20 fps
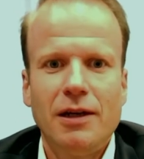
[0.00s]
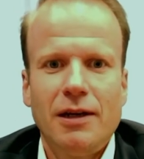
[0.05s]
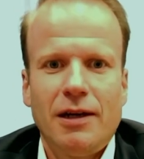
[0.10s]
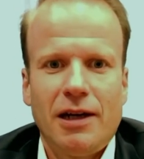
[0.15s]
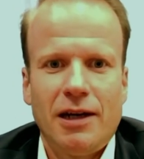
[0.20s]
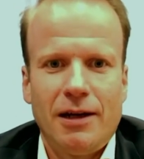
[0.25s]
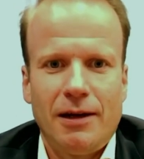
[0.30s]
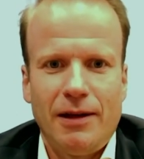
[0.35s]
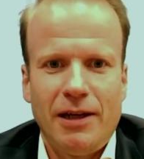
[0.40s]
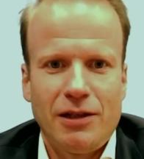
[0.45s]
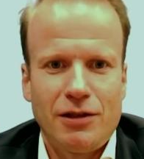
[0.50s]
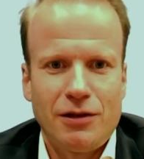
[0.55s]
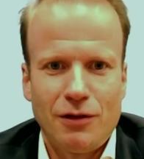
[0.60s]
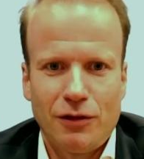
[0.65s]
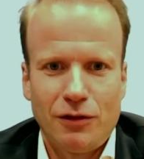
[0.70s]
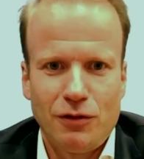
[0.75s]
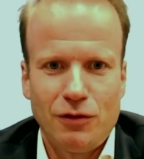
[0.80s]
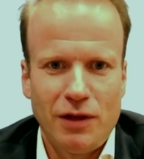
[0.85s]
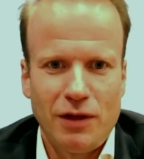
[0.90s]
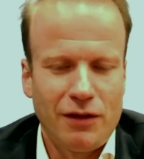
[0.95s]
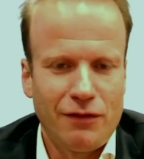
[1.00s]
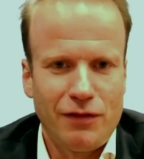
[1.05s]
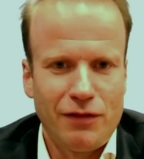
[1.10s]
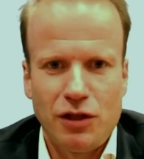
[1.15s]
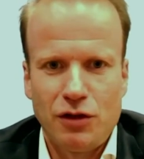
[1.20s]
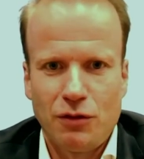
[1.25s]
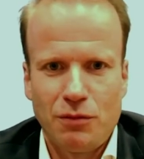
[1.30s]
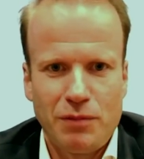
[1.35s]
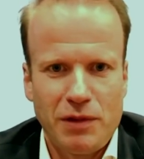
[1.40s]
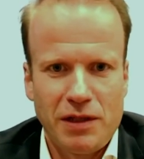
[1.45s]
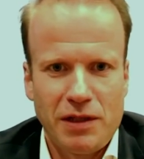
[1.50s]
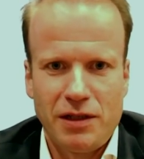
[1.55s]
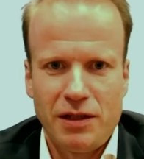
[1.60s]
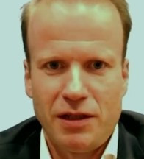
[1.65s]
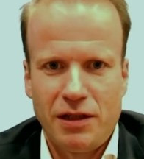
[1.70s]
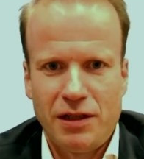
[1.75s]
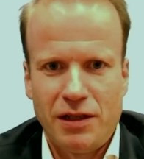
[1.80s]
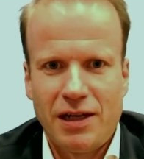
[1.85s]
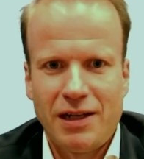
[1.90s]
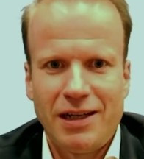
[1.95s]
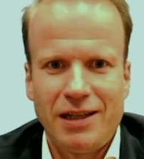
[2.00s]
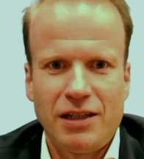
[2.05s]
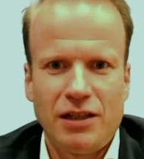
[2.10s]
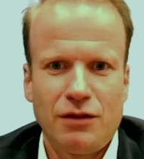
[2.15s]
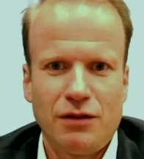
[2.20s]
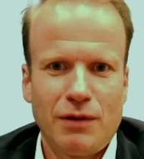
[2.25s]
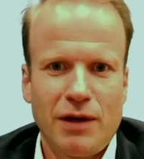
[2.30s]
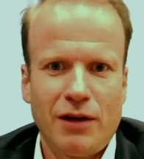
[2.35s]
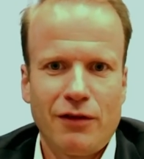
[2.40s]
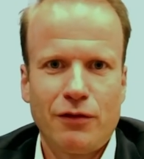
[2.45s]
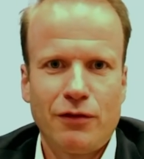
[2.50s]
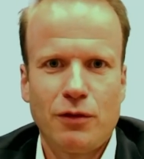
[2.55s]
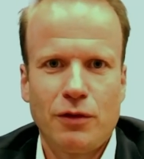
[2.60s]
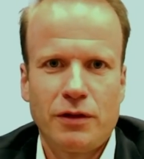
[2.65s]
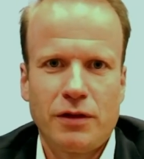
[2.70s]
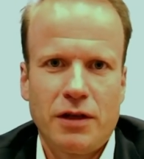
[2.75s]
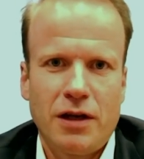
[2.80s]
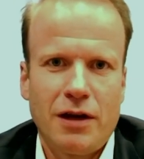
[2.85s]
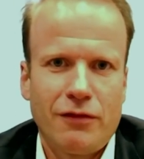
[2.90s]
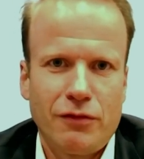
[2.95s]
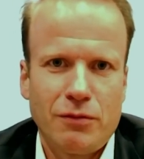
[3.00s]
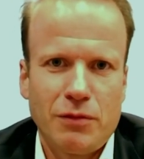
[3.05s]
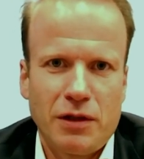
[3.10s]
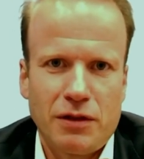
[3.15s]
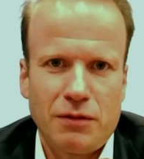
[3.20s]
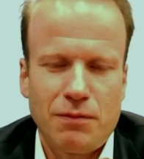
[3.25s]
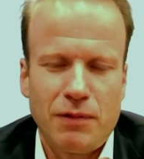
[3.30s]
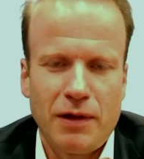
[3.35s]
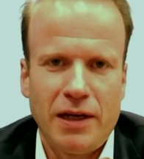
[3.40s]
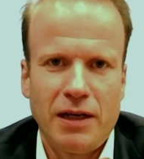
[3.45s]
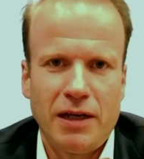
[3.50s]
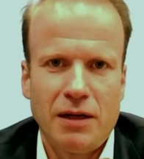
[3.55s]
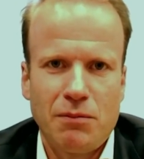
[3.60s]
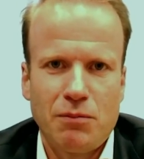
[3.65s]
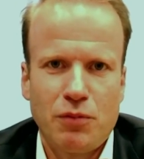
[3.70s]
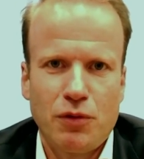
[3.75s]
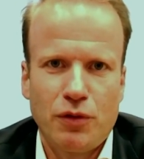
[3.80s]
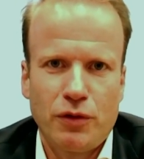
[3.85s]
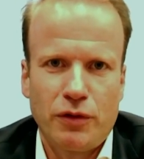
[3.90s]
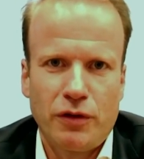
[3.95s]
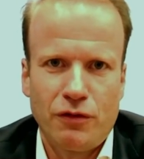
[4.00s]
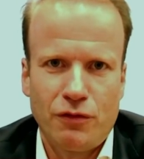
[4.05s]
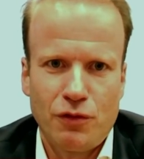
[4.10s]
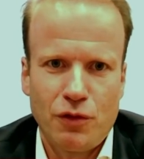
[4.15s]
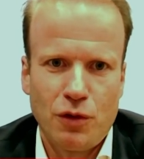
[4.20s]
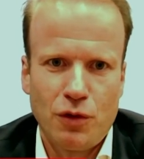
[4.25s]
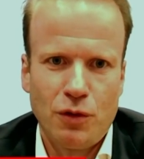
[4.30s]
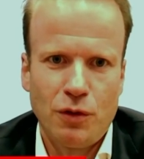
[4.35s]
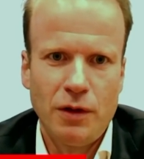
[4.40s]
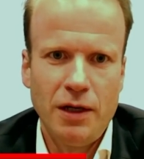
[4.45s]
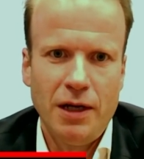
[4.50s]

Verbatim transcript: Uh, it's not to individual businesses. And this is where, of course, governments play an important role,